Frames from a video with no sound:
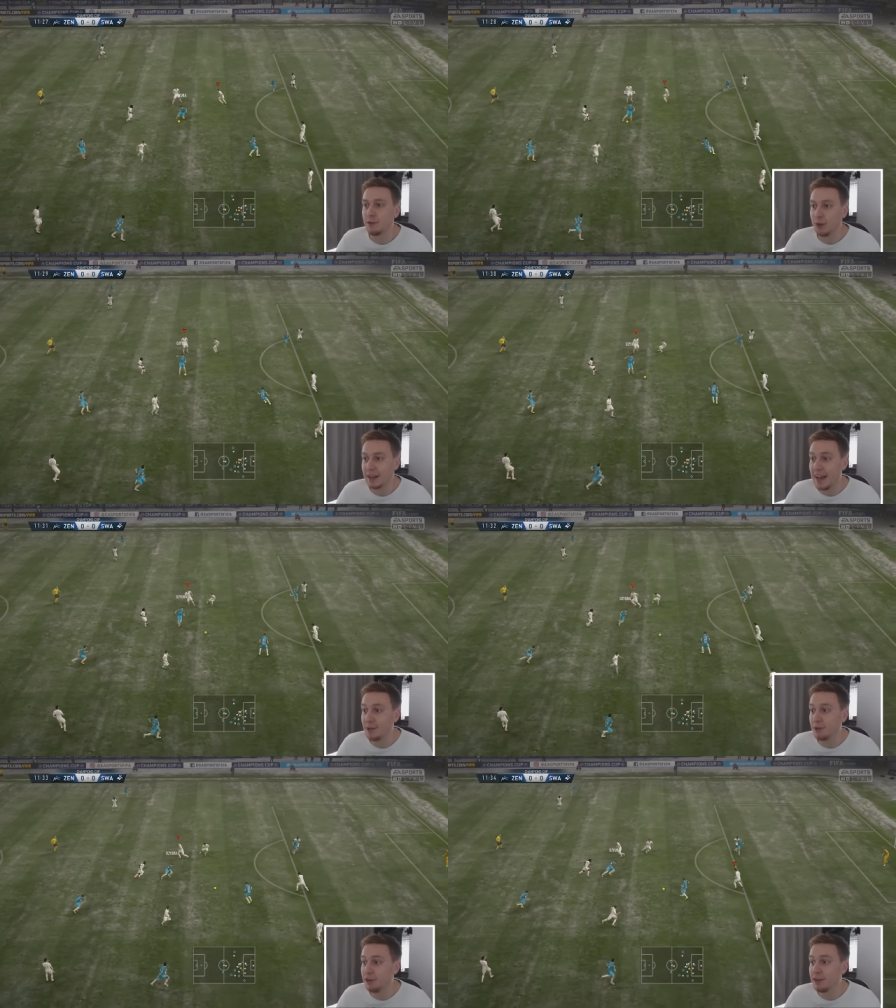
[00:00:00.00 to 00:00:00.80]
If we
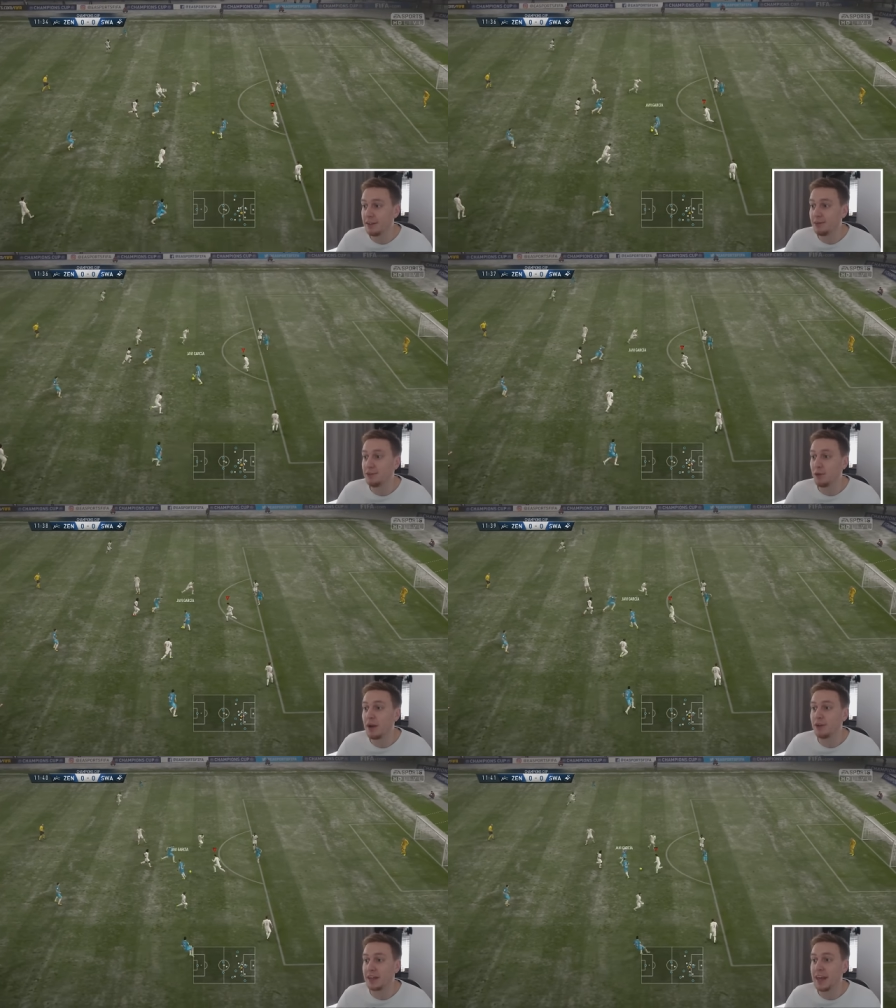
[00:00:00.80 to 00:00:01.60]
can, we're, we're
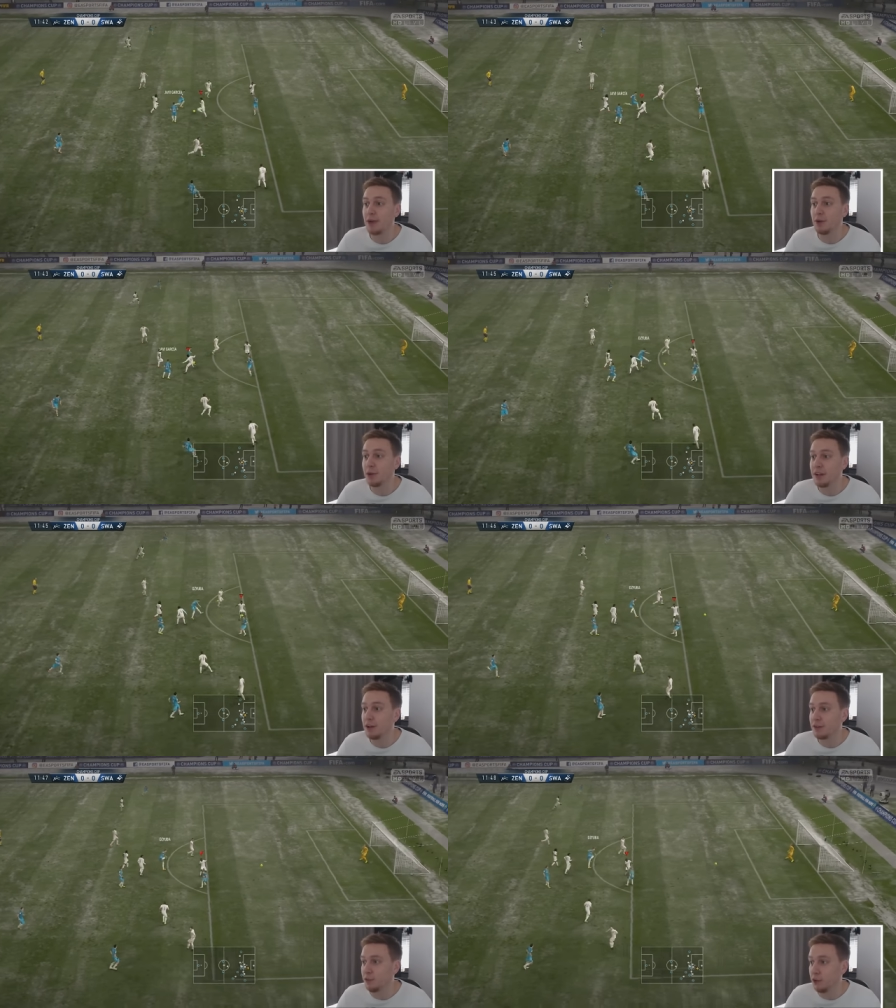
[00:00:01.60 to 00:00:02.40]
away on the counter. We
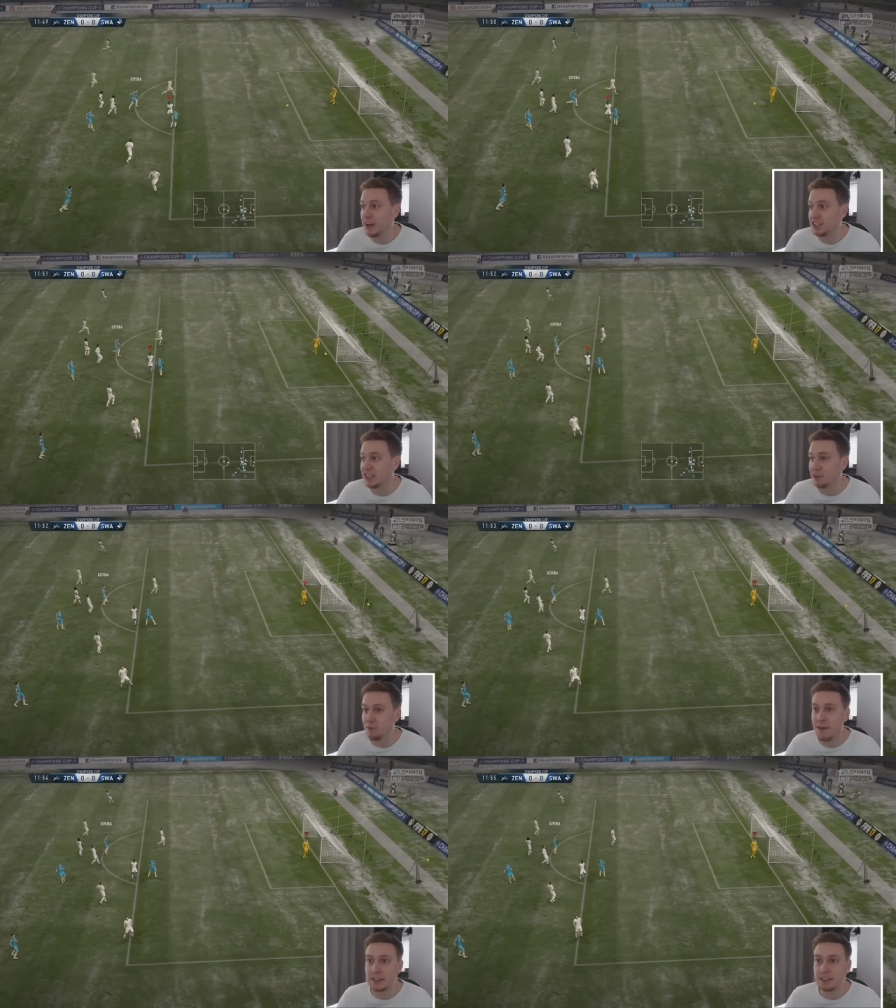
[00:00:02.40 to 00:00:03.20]
know this formation is
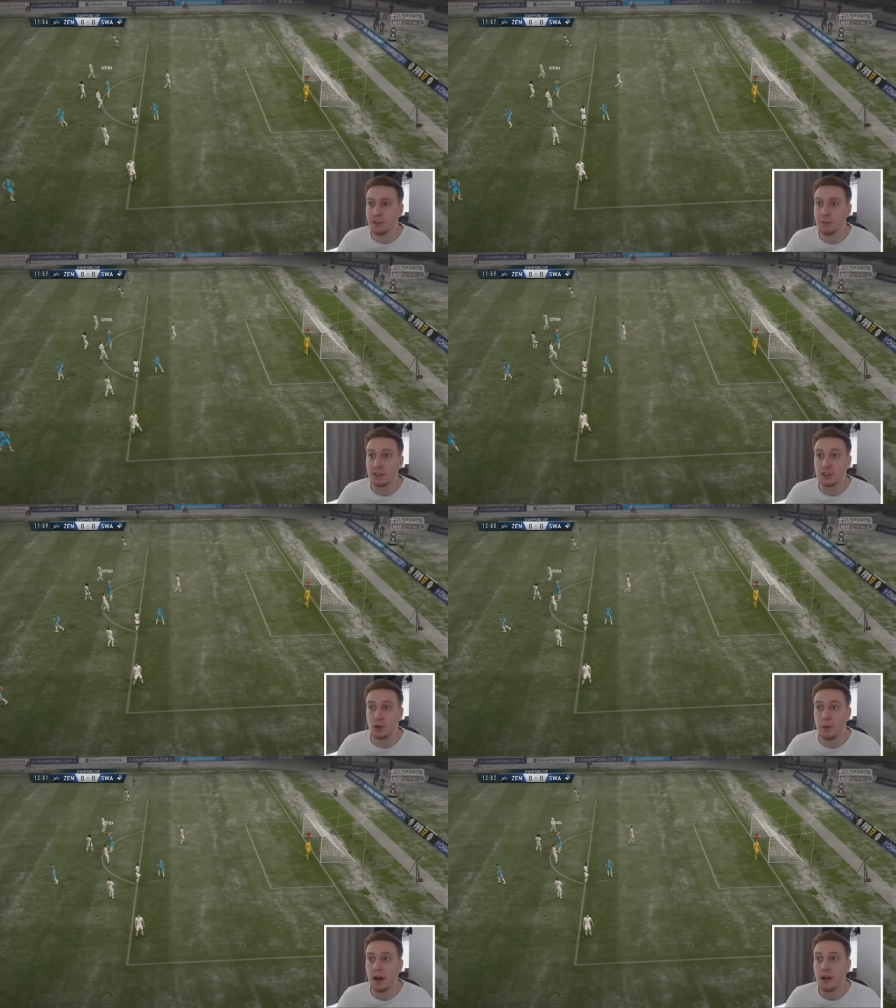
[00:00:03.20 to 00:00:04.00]
effective, but
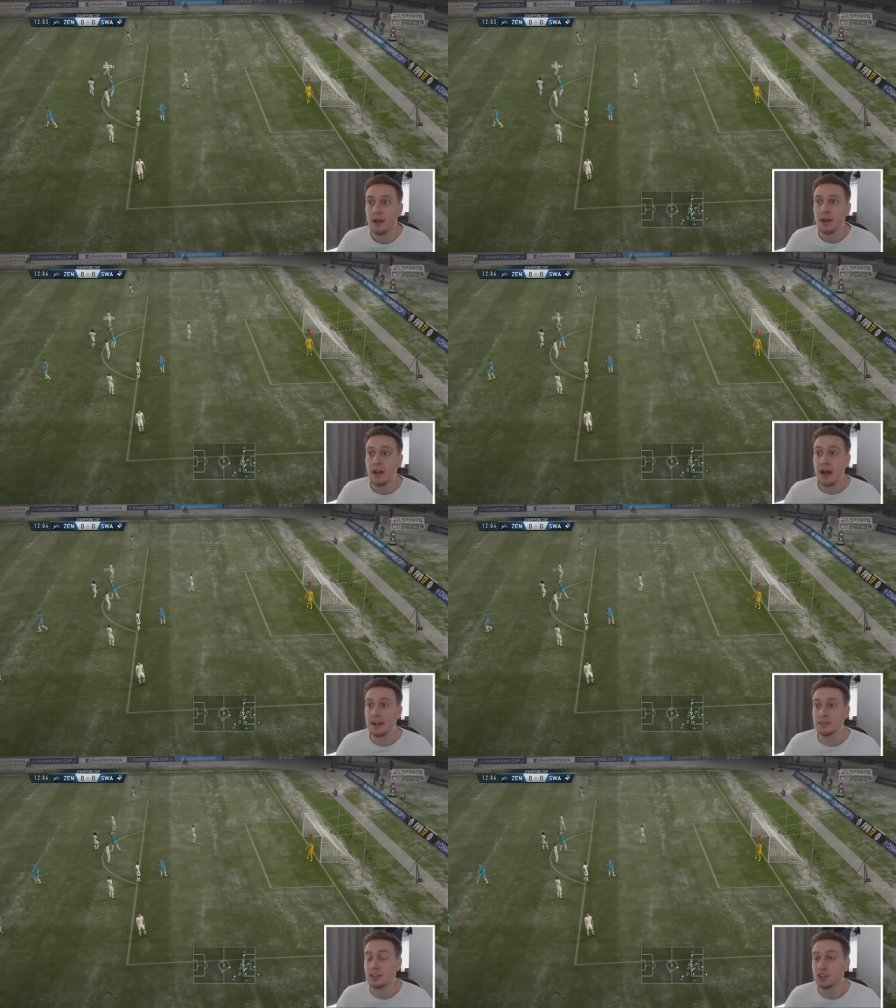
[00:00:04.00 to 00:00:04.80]
Zuba
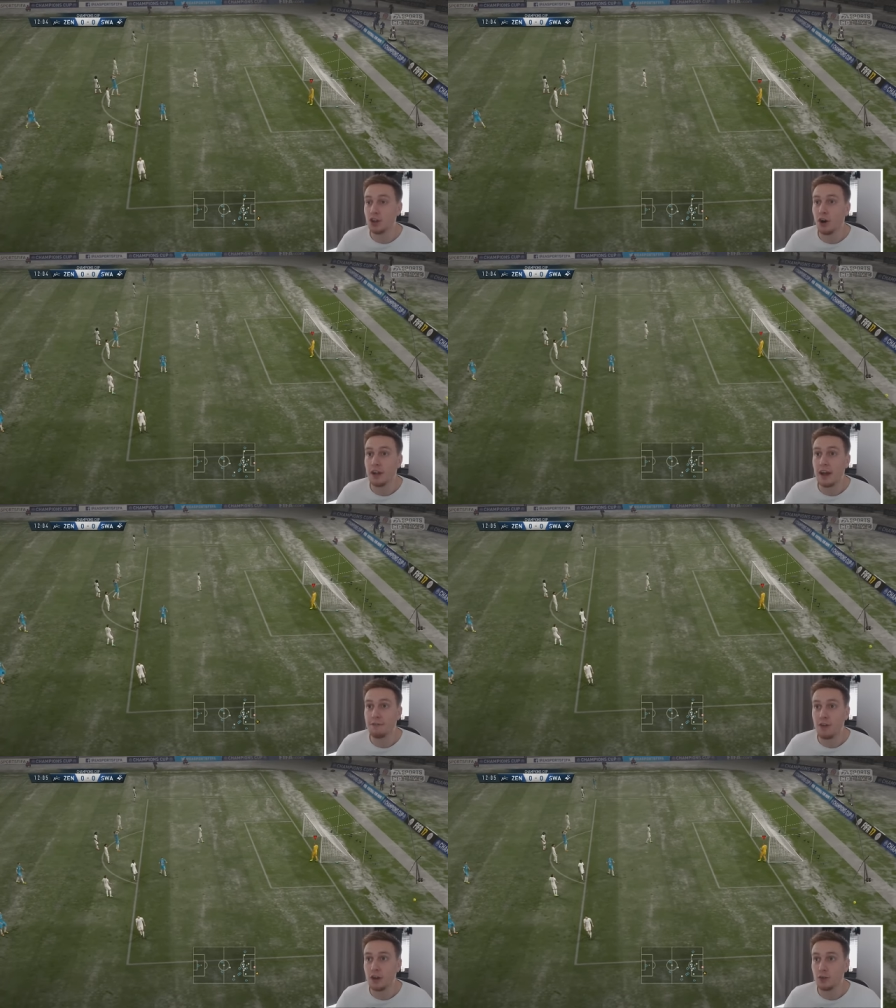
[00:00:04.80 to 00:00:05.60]
has the shot and
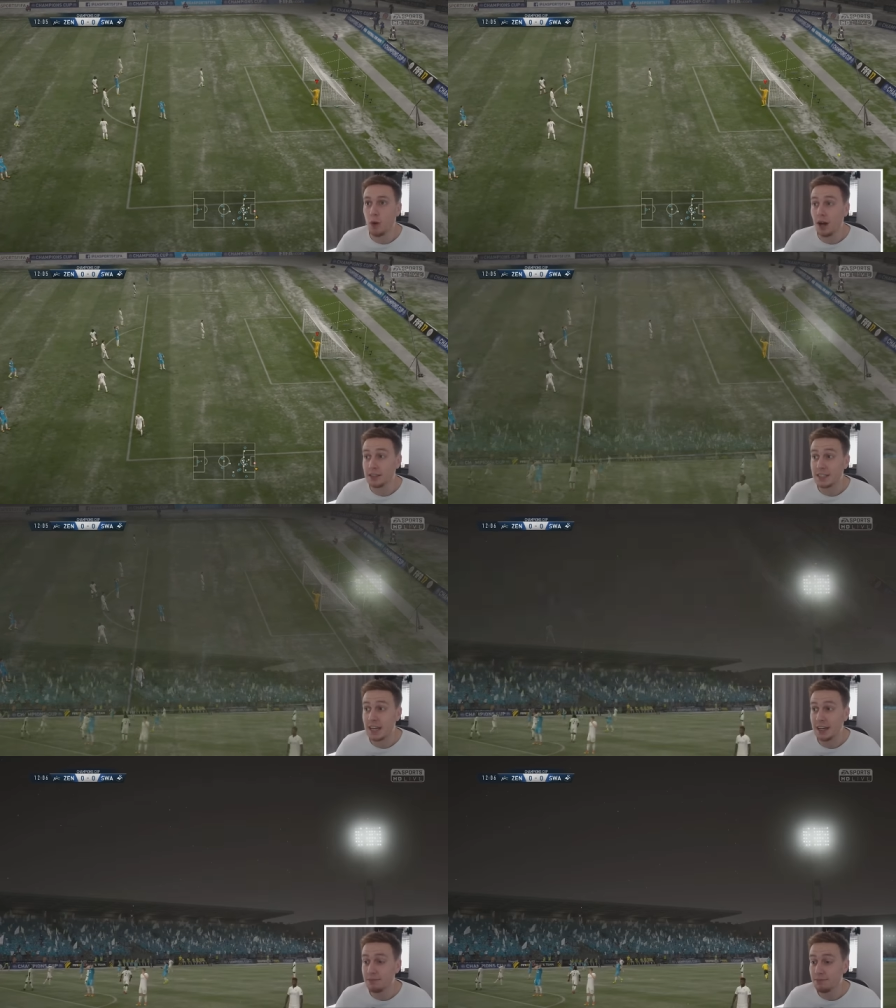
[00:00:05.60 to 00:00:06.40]
that flies wide.
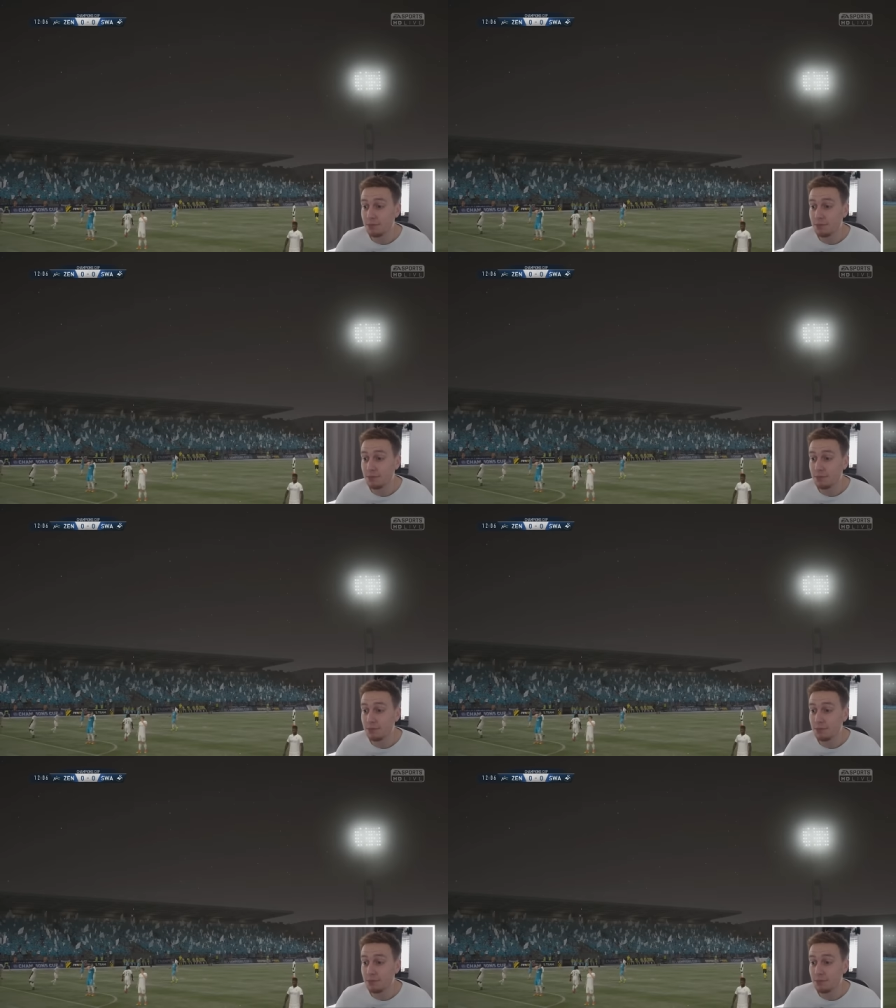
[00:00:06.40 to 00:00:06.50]
Zenit.